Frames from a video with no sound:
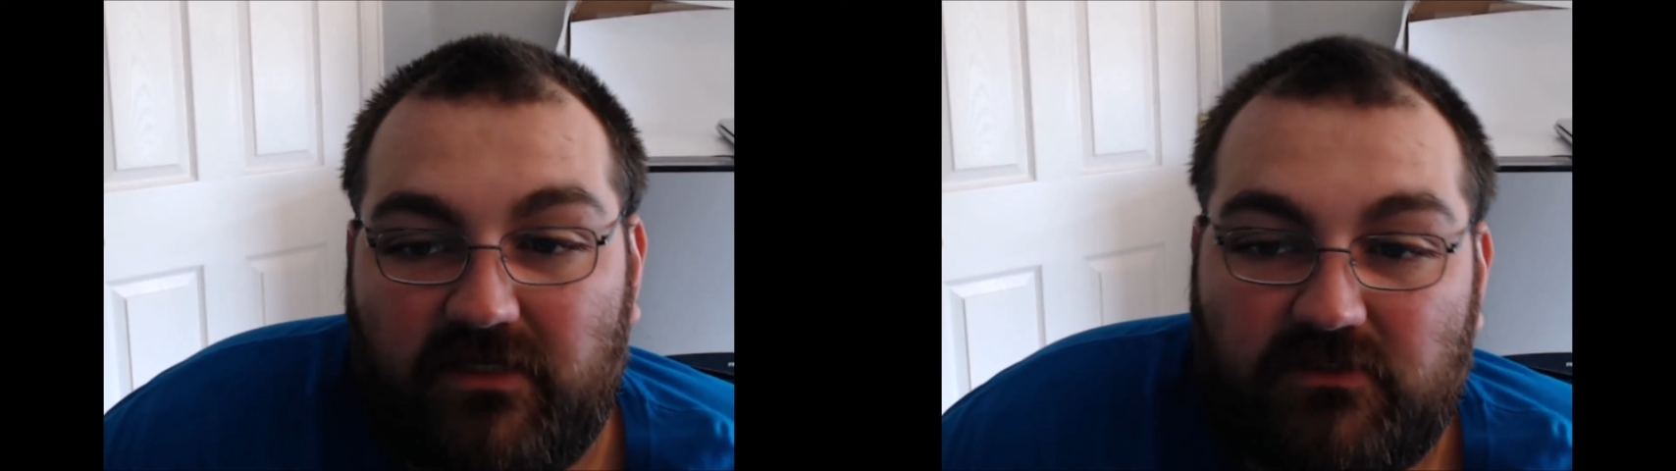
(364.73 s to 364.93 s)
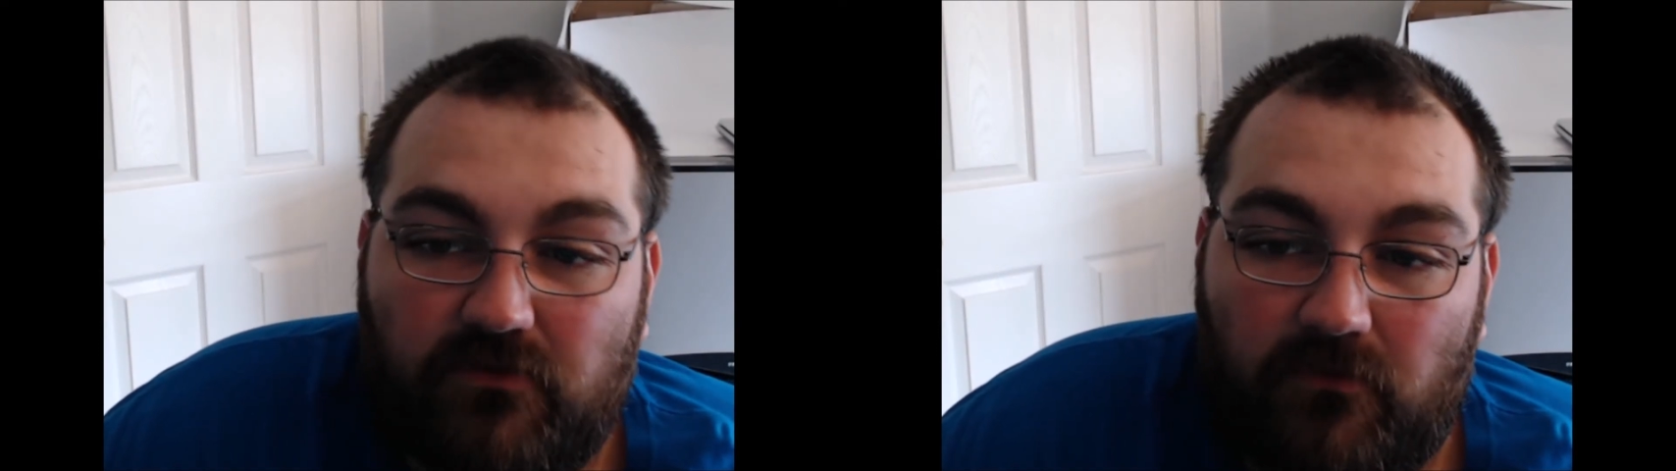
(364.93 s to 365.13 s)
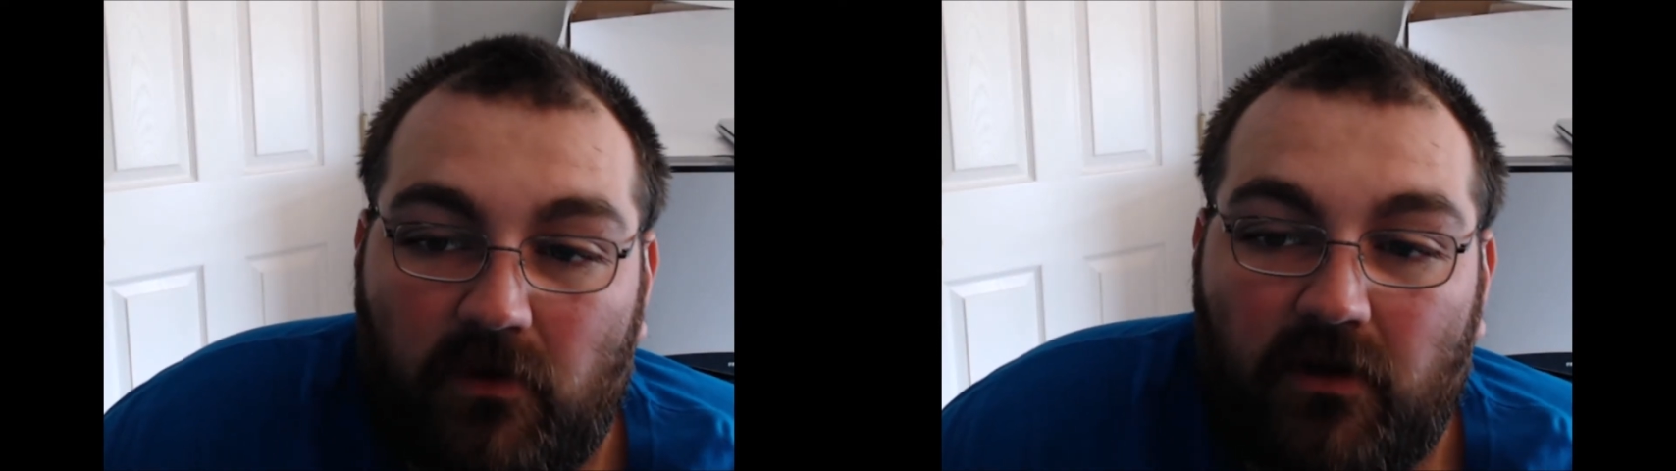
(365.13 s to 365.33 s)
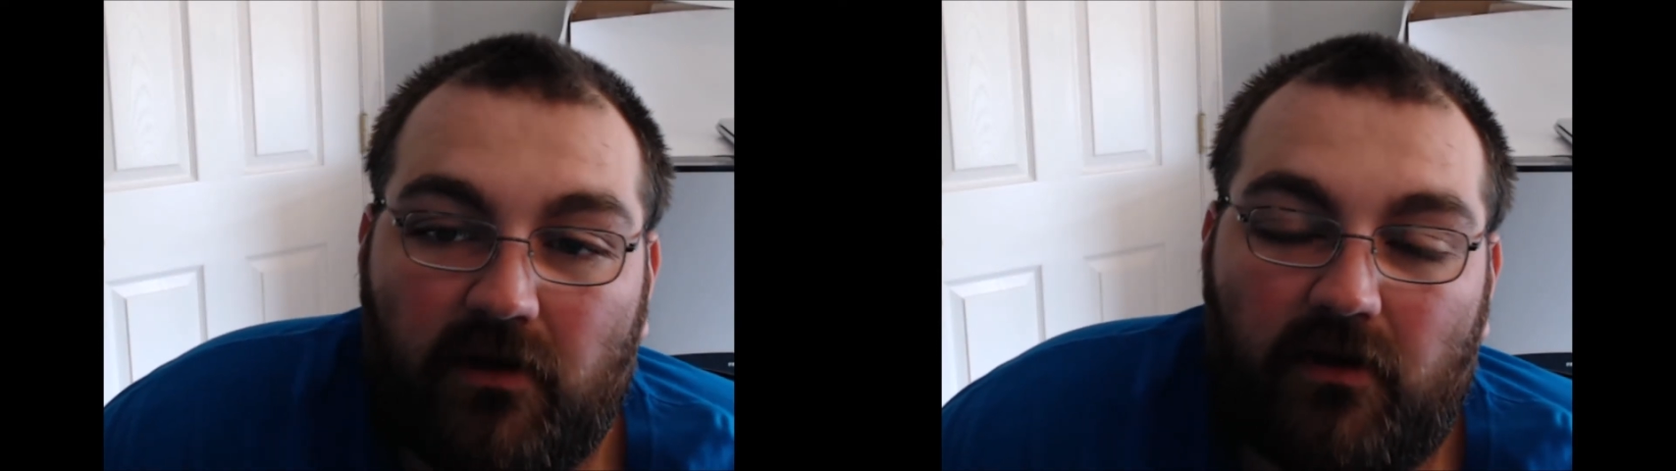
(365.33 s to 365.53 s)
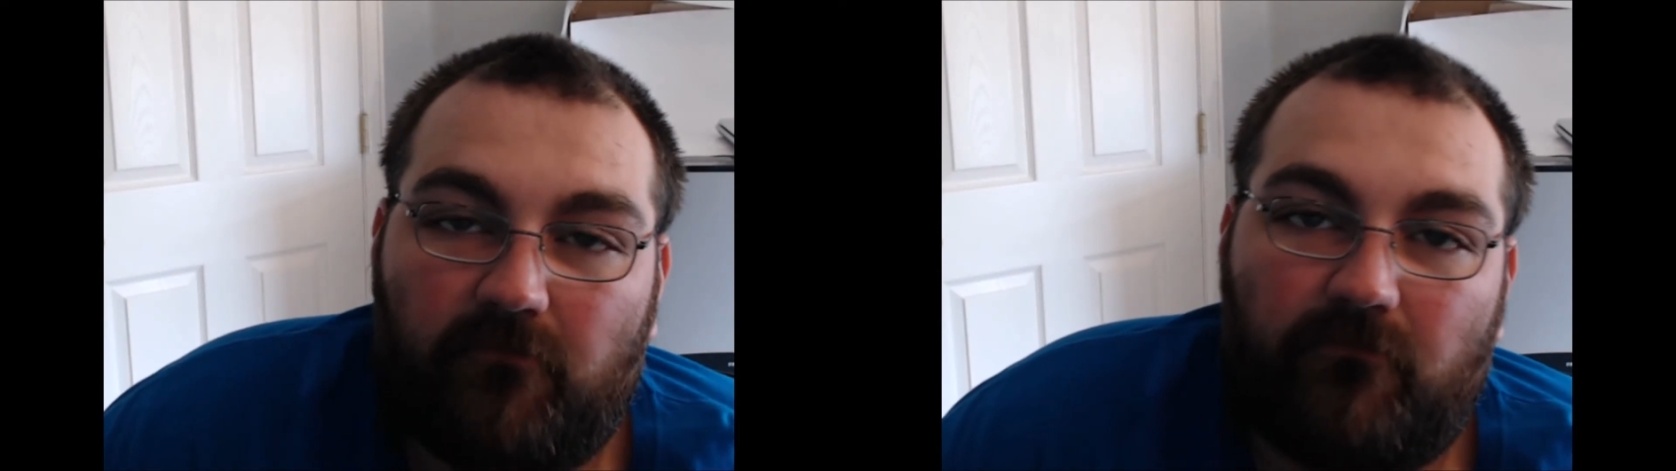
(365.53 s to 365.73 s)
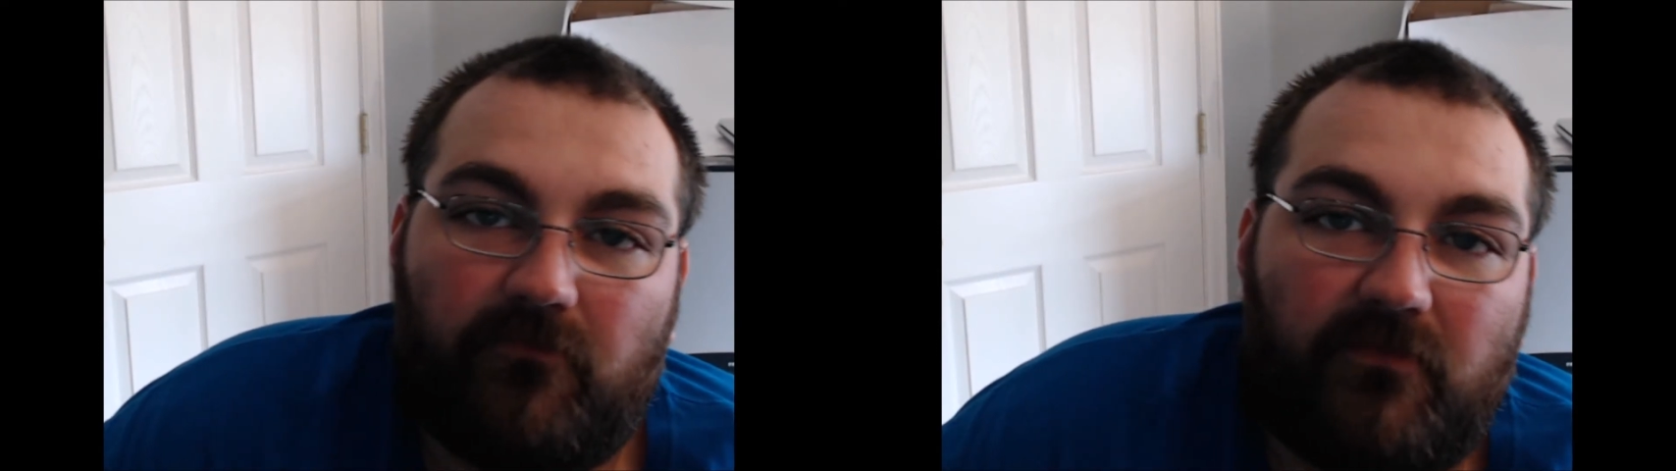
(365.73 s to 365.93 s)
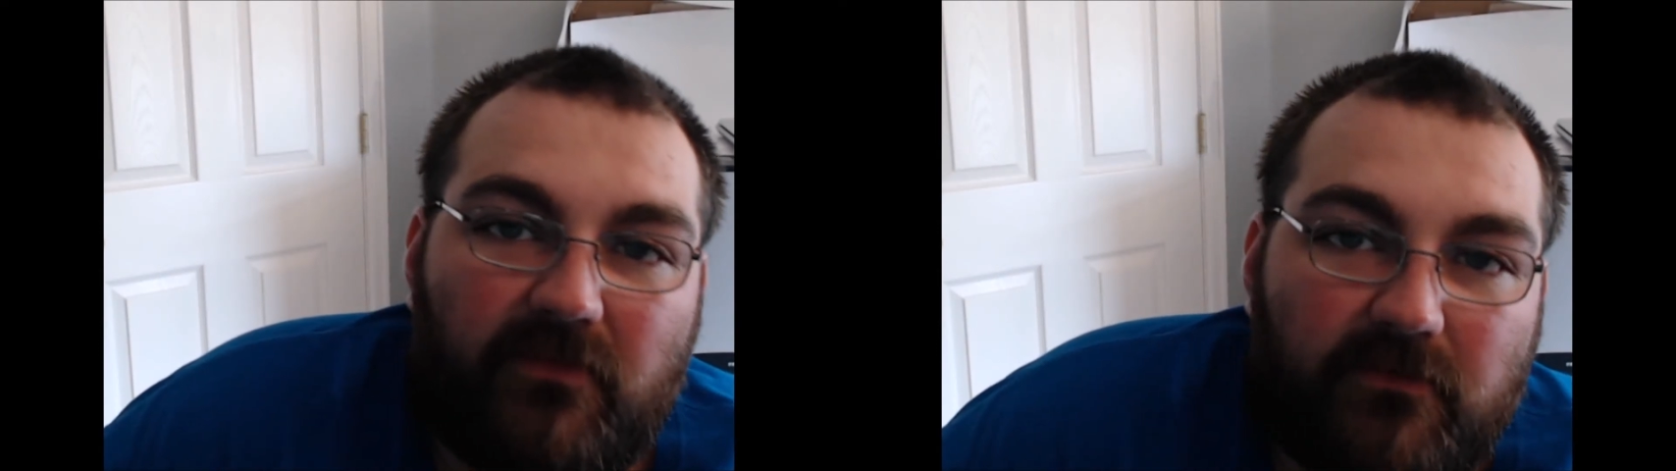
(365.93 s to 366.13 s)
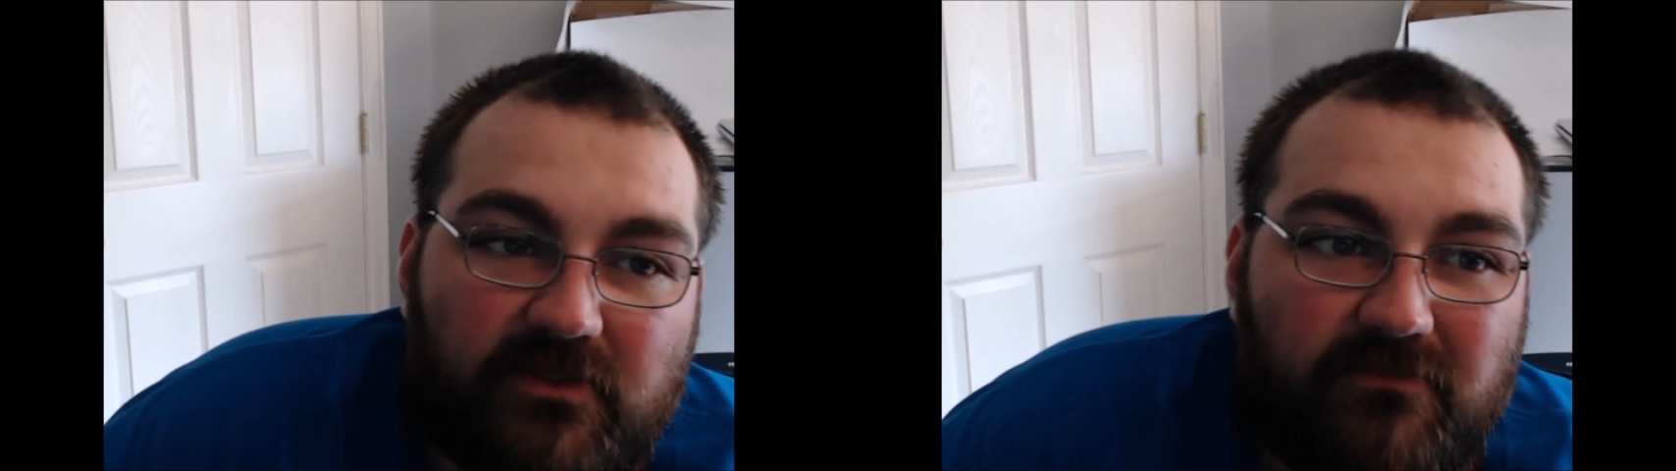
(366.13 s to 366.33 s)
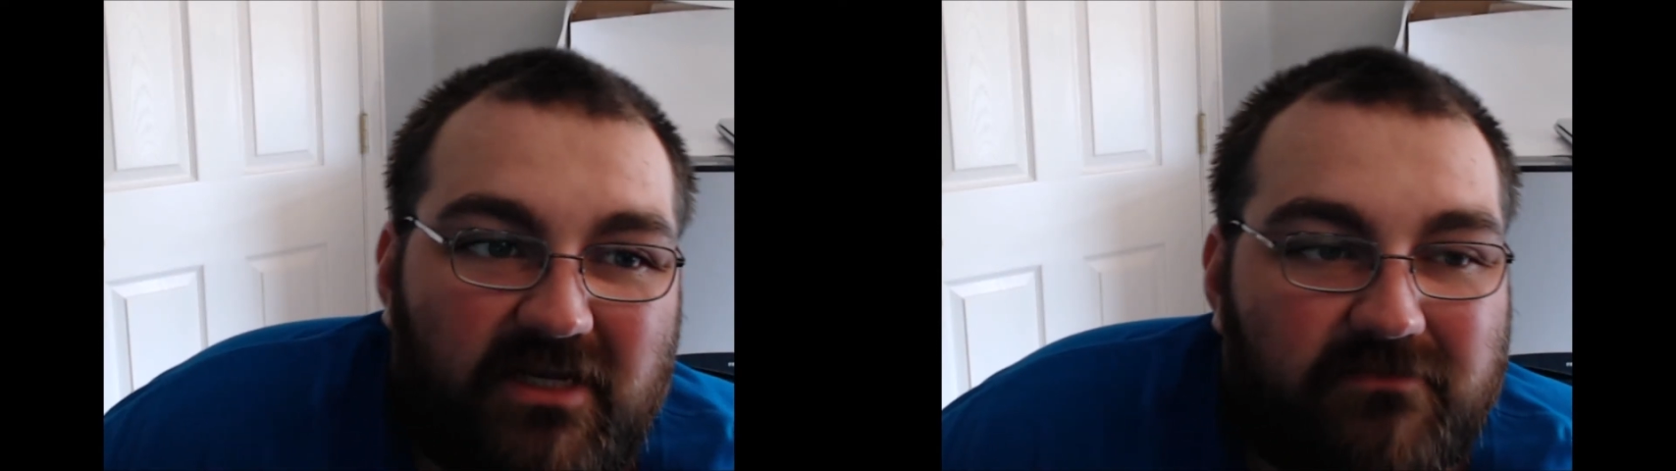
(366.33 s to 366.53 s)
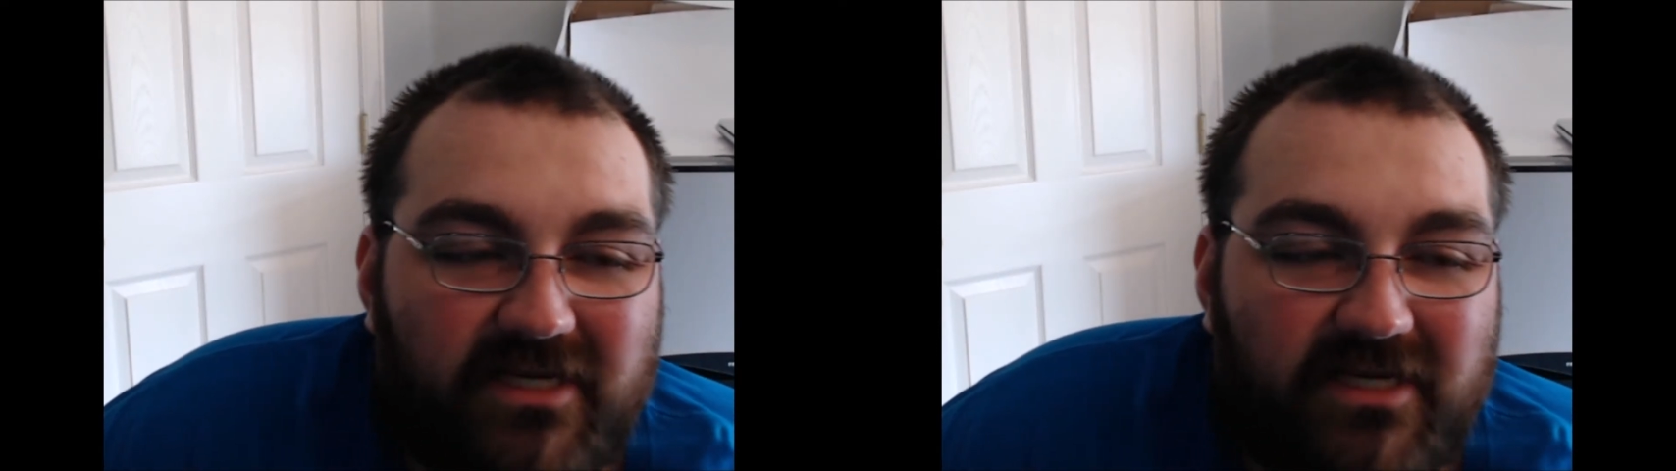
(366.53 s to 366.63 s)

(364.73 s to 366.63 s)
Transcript: So sometimes